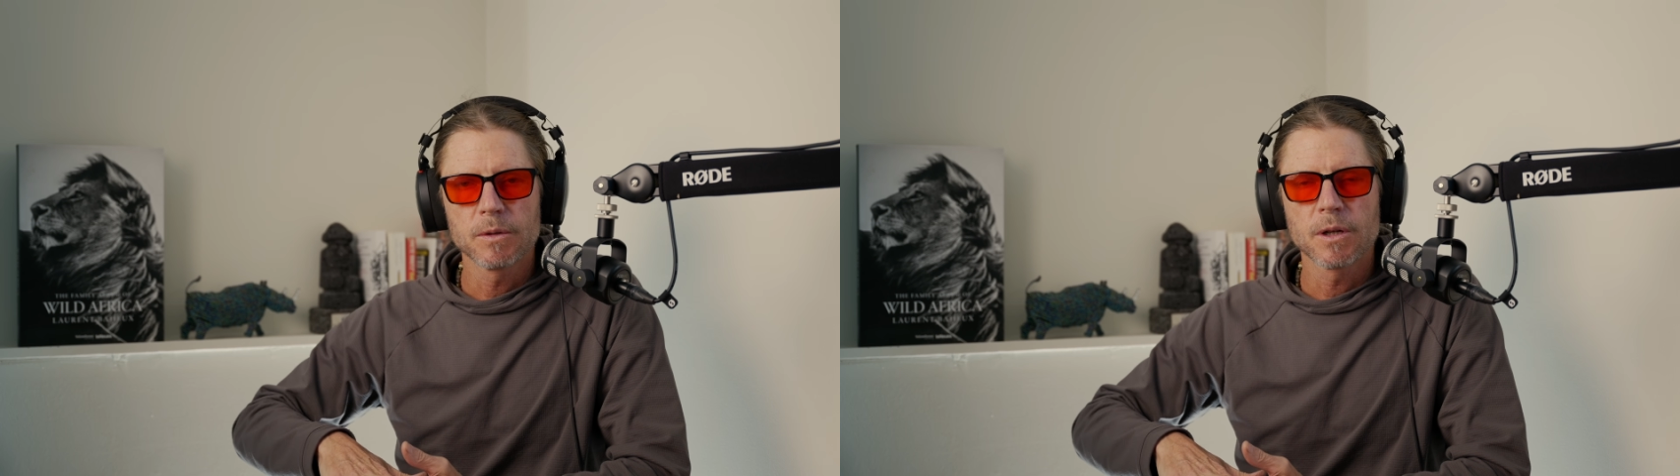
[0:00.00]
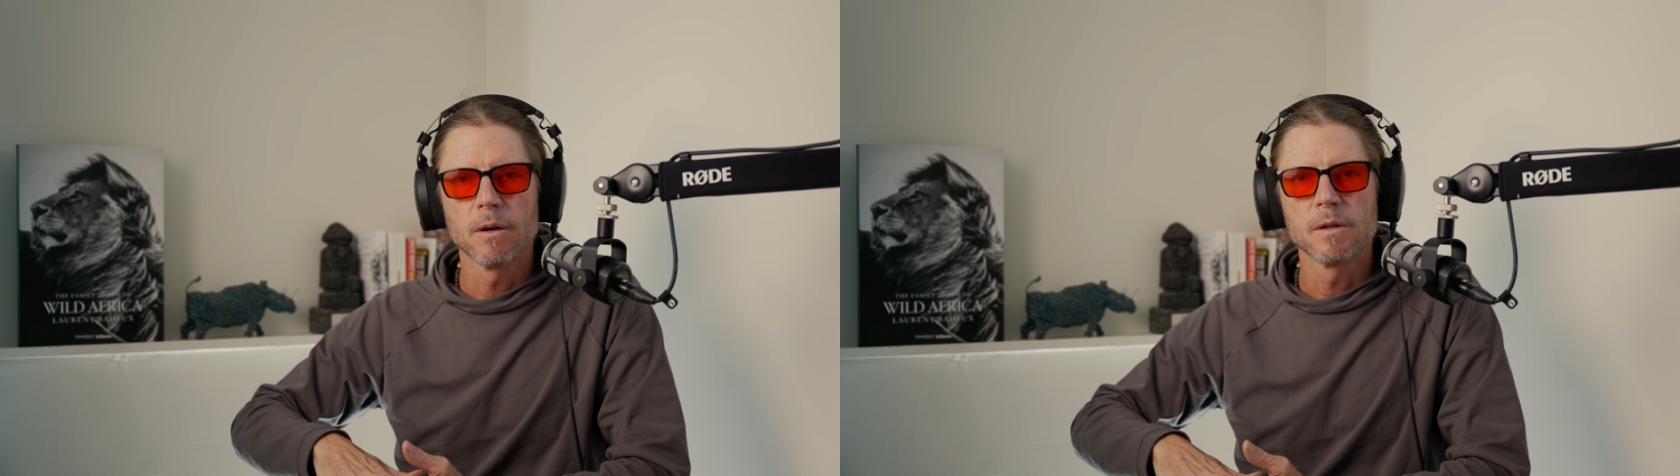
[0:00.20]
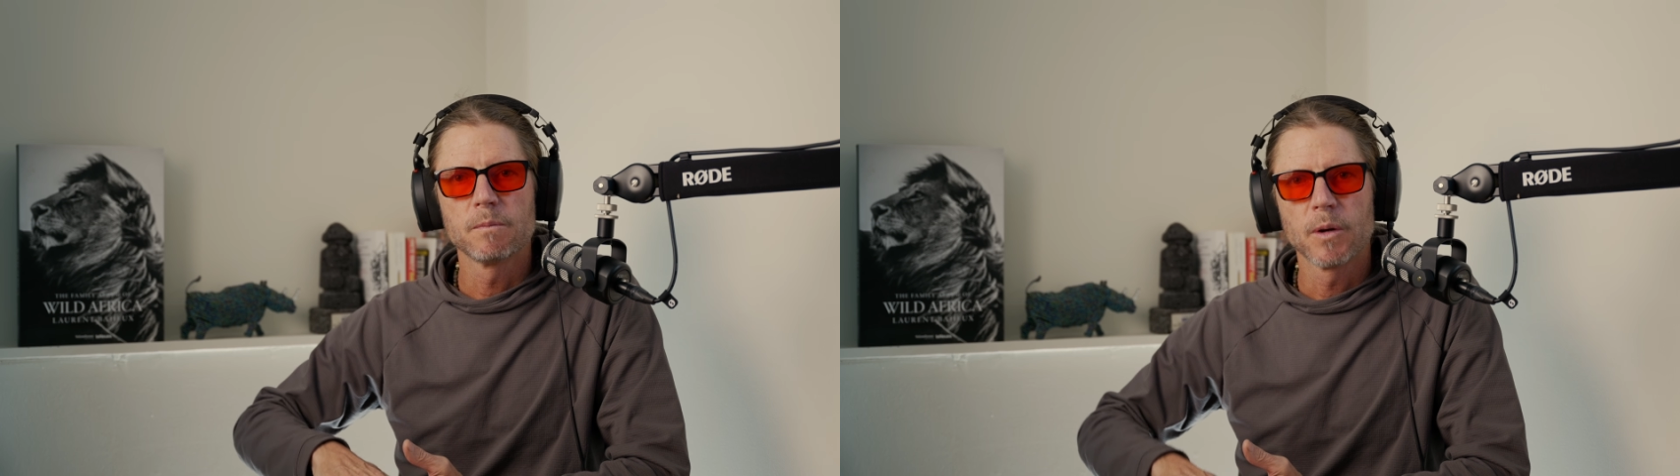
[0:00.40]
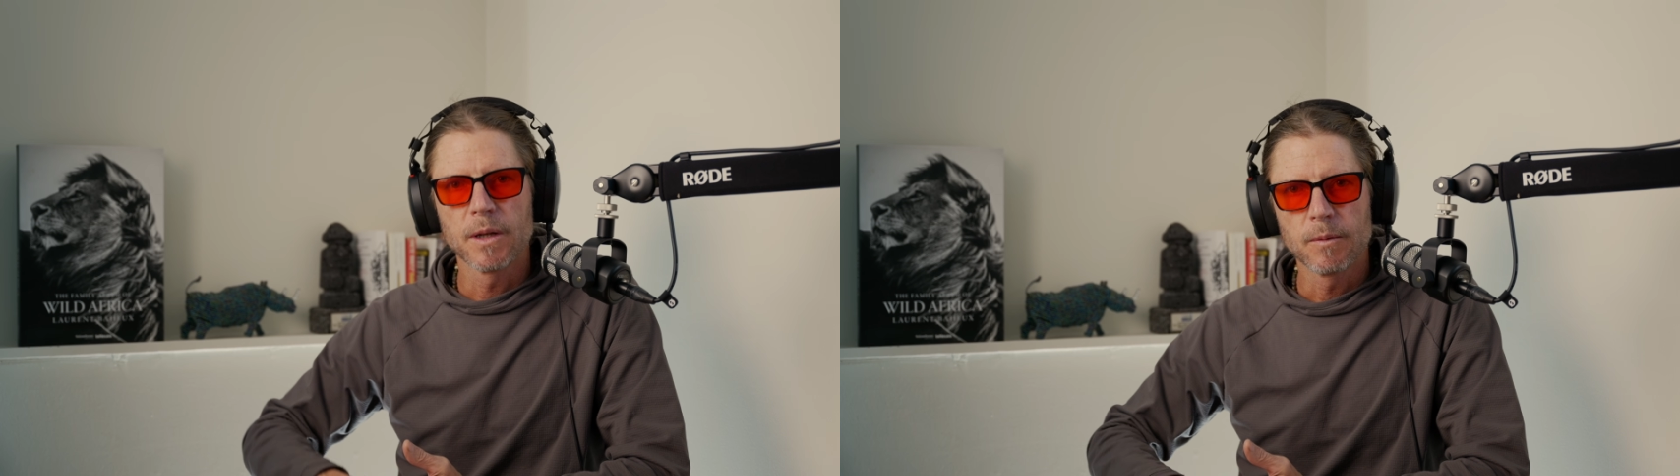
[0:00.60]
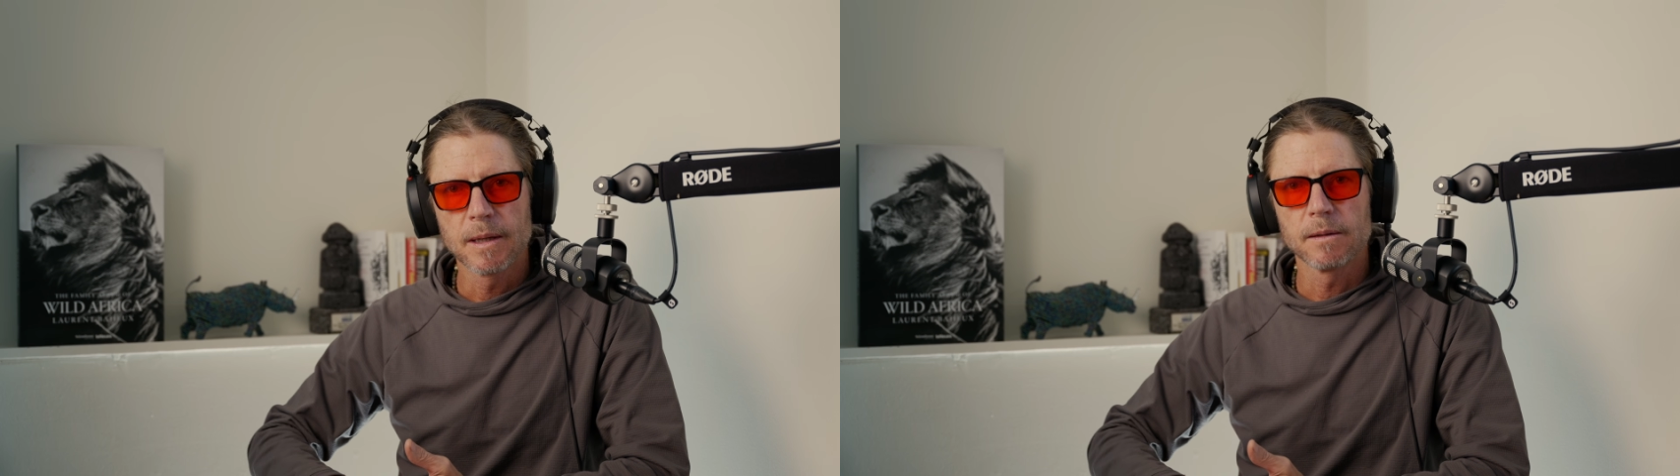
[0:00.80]
your toes,
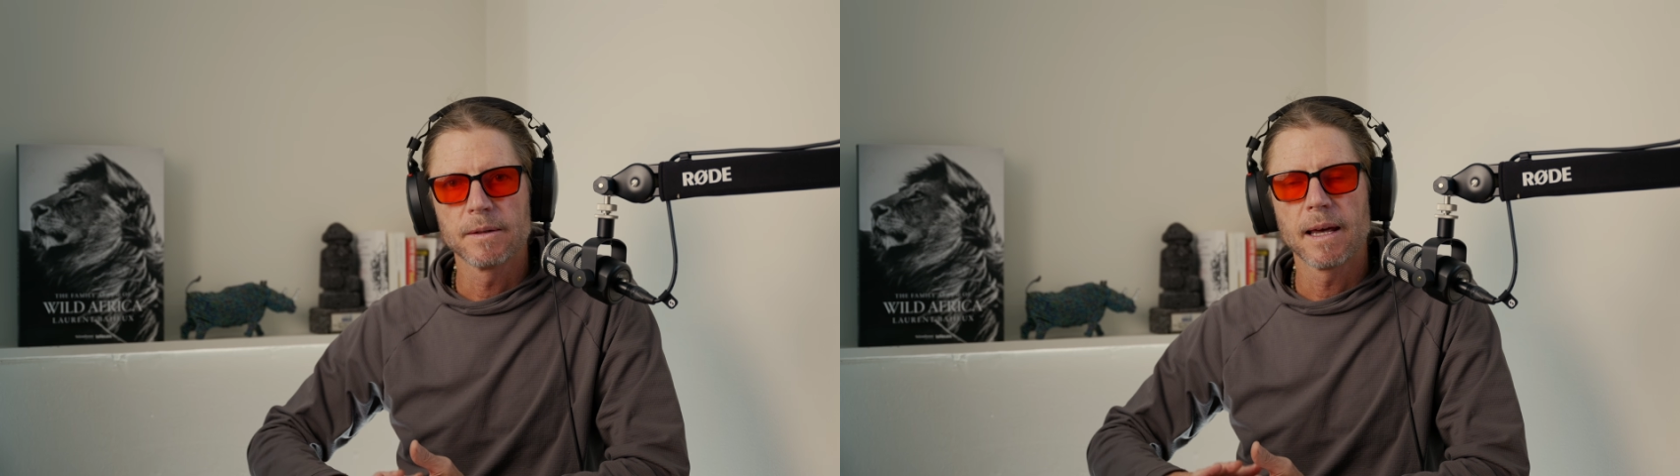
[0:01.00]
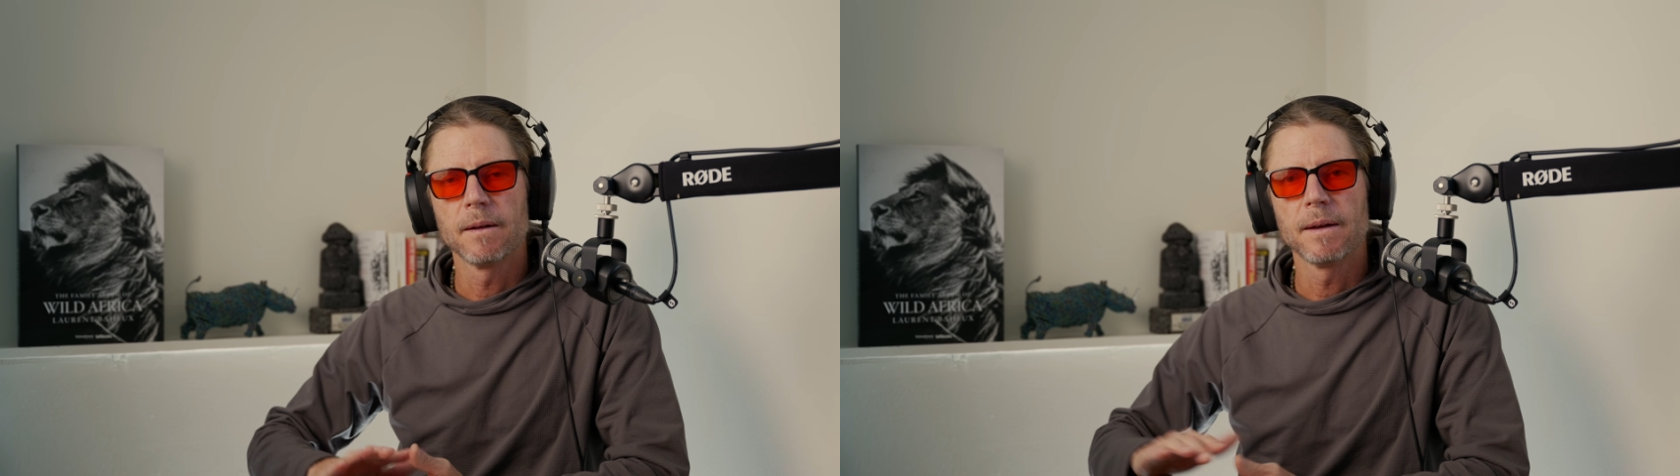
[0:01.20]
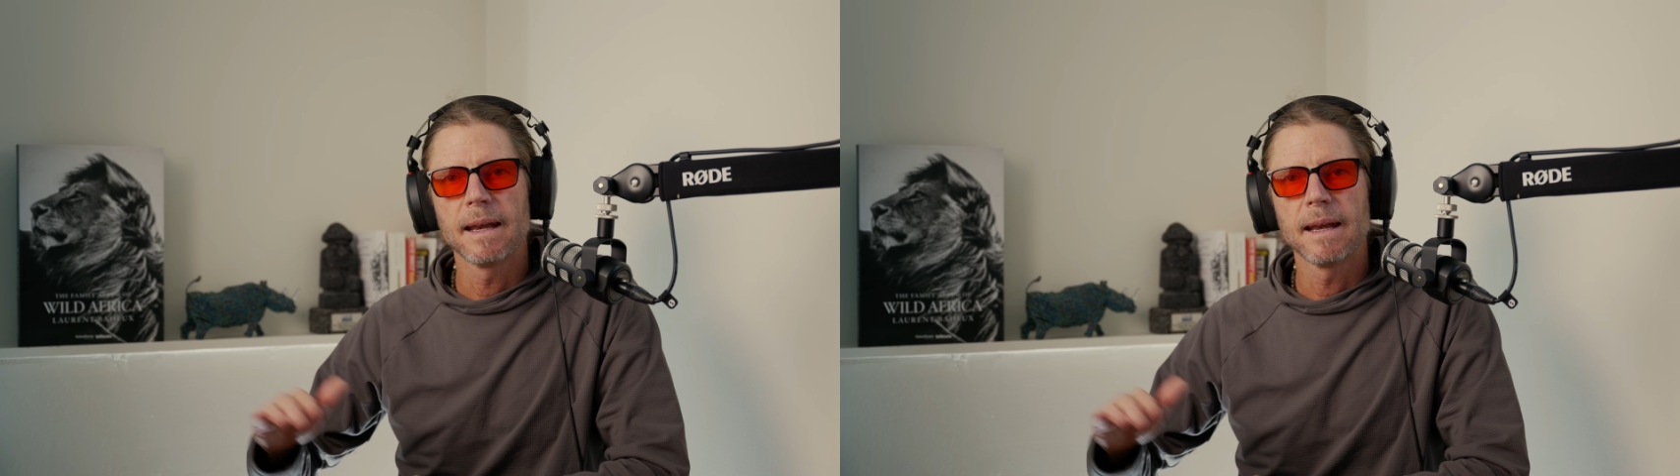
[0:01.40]
putting your heel down.